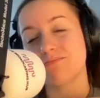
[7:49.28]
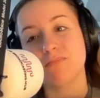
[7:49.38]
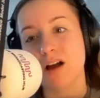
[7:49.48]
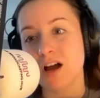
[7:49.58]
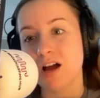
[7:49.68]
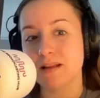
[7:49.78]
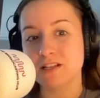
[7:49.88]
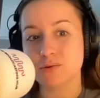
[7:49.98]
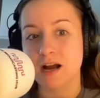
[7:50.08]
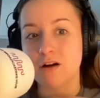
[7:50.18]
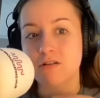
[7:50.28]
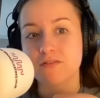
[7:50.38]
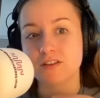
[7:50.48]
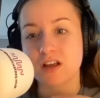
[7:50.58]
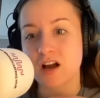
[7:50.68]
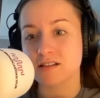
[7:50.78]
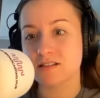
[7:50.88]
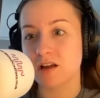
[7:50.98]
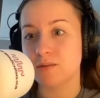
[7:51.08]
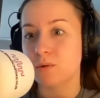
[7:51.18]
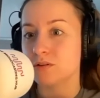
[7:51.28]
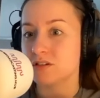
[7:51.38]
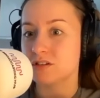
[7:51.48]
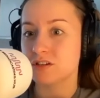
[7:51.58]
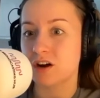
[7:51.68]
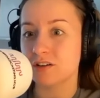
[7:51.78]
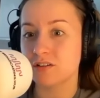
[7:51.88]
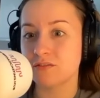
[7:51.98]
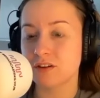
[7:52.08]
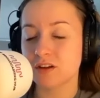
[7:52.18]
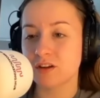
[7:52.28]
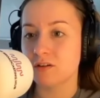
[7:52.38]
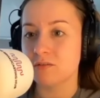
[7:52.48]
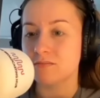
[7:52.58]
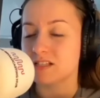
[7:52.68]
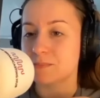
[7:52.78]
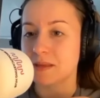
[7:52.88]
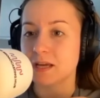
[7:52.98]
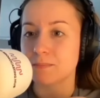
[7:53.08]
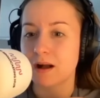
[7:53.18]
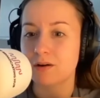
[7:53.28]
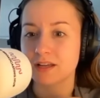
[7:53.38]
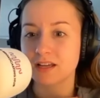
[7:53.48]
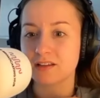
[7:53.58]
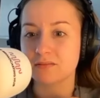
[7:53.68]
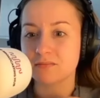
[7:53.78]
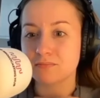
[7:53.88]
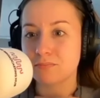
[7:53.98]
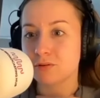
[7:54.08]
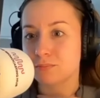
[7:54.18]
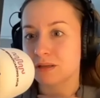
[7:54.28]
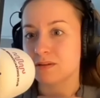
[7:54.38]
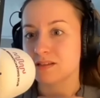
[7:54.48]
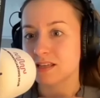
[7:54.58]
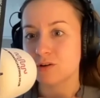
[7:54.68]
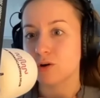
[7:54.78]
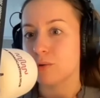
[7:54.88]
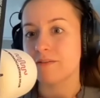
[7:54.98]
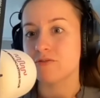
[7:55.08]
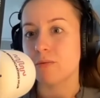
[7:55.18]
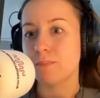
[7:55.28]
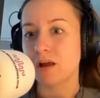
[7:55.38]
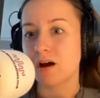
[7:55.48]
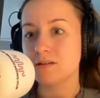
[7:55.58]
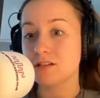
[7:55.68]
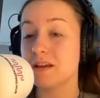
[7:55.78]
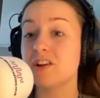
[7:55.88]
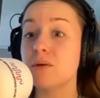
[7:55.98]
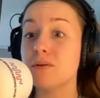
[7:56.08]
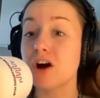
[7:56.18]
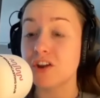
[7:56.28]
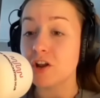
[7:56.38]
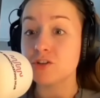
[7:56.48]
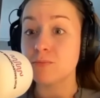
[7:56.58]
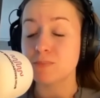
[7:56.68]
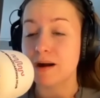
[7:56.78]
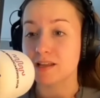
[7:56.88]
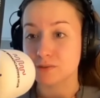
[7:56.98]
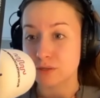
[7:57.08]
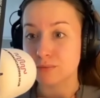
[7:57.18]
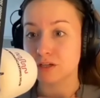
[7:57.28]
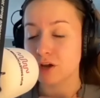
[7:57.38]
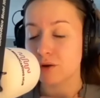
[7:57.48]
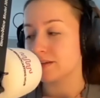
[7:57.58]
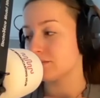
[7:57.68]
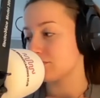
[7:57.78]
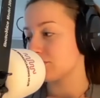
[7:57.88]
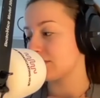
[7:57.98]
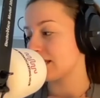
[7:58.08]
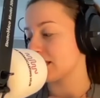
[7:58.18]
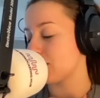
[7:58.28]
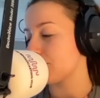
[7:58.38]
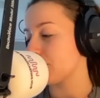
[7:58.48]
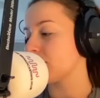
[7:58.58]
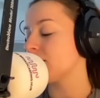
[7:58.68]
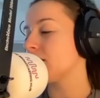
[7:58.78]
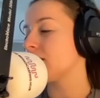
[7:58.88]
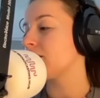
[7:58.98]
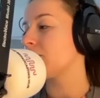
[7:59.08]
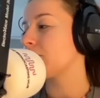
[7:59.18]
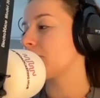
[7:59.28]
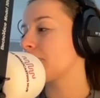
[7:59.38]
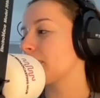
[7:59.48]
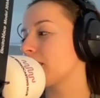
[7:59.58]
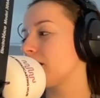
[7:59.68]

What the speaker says: her mental health and her son wants to kind of speak about it and put BBC or whoever on blast. I mean, I don't know too much about it, so I don't want to go in detail, but I